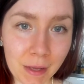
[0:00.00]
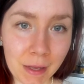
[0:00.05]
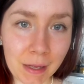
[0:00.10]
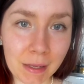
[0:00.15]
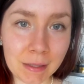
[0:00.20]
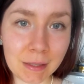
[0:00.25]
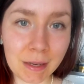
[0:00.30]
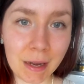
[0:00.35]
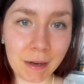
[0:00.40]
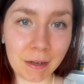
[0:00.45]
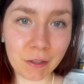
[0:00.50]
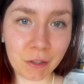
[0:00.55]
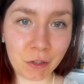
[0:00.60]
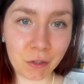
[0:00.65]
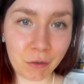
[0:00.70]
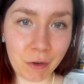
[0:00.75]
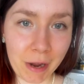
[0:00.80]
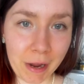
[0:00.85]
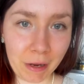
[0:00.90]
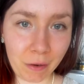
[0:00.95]
It's not a
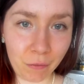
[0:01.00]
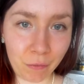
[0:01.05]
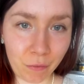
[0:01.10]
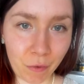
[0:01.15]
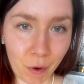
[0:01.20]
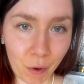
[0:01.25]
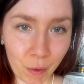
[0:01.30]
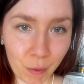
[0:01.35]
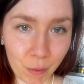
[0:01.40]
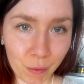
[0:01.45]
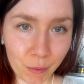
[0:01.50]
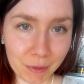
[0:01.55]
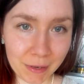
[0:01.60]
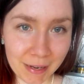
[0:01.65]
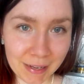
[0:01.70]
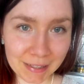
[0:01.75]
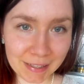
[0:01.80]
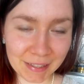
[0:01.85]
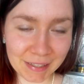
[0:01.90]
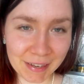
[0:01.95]
straight road
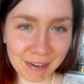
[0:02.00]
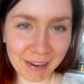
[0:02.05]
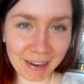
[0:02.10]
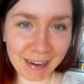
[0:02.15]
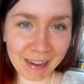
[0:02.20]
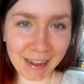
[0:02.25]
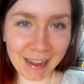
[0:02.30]
necessarily.